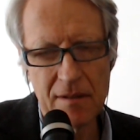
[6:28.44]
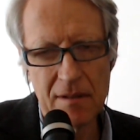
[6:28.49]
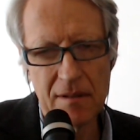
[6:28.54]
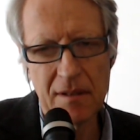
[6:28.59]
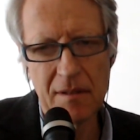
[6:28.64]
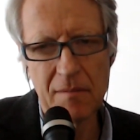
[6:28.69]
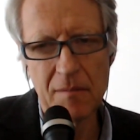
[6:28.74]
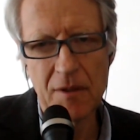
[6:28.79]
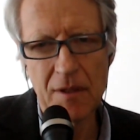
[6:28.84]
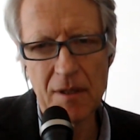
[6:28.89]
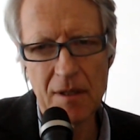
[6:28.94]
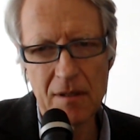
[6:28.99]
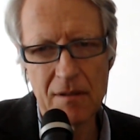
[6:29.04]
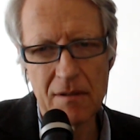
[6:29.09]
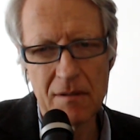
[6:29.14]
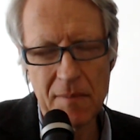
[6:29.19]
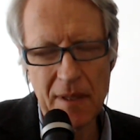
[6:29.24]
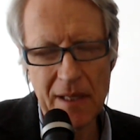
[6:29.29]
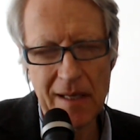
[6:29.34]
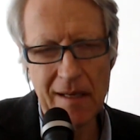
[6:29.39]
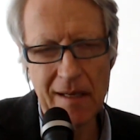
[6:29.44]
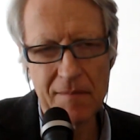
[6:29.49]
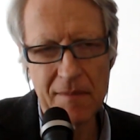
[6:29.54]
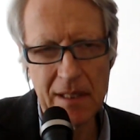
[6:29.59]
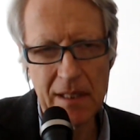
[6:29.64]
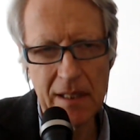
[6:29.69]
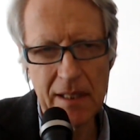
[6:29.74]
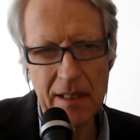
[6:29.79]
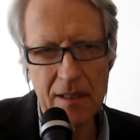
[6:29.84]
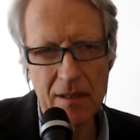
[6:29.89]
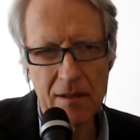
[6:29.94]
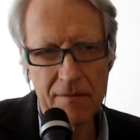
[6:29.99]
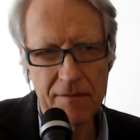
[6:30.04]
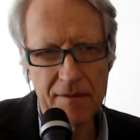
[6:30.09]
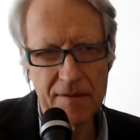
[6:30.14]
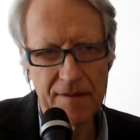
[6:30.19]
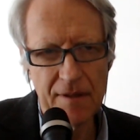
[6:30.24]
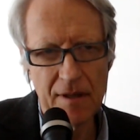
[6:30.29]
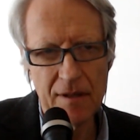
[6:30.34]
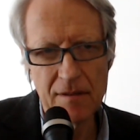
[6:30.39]
so that could become the leader
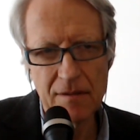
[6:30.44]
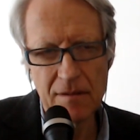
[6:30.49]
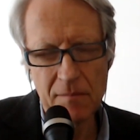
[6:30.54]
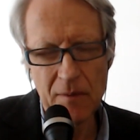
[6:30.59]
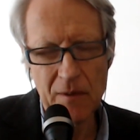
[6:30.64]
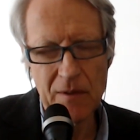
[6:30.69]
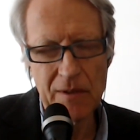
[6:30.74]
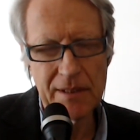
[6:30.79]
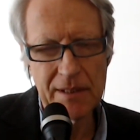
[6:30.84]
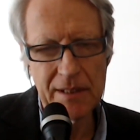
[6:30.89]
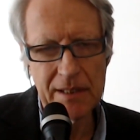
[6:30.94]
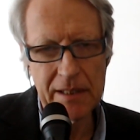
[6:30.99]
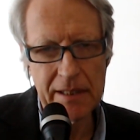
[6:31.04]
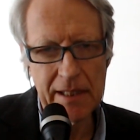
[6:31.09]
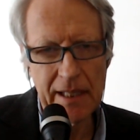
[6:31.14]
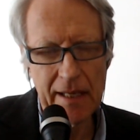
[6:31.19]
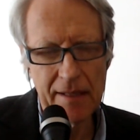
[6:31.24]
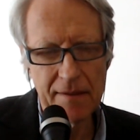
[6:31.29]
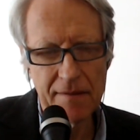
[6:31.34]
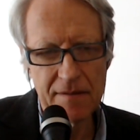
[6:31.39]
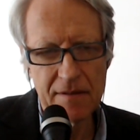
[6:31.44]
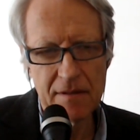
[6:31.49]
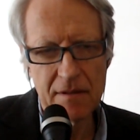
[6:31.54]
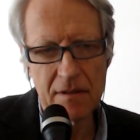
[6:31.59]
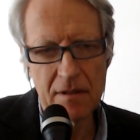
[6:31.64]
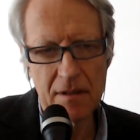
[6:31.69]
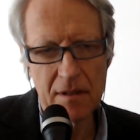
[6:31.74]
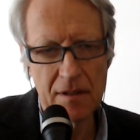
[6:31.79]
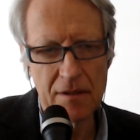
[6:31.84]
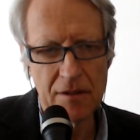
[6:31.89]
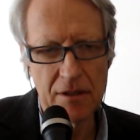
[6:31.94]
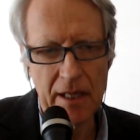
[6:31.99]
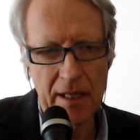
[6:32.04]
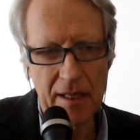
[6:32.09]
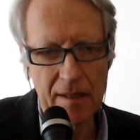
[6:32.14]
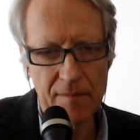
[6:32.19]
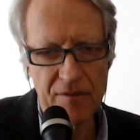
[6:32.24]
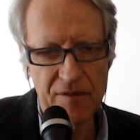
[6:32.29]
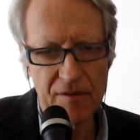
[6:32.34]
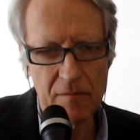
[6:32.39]
of his own party against
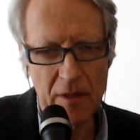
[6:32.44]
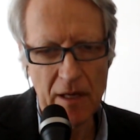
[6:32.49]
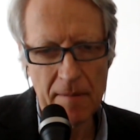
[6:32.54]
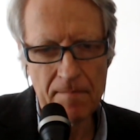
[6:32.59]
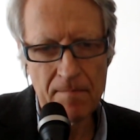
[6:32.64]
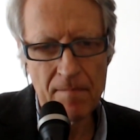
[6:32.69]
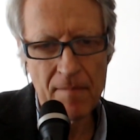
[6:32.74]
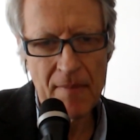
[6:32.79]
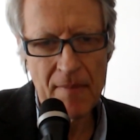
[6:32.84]
Jacob Zuma.